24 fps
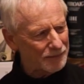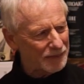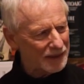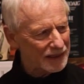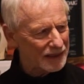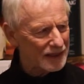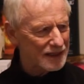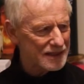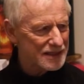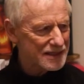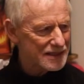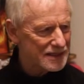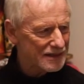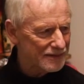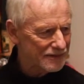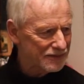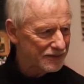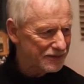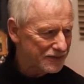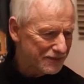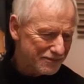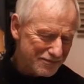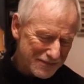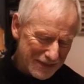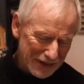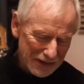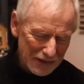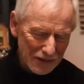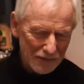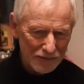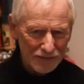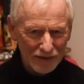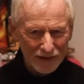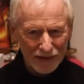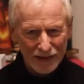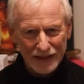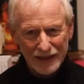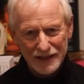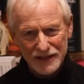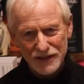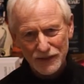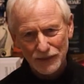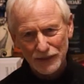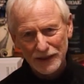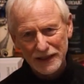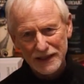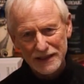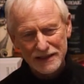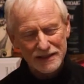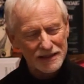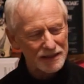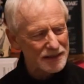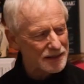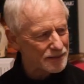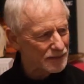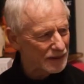because of, various reasons.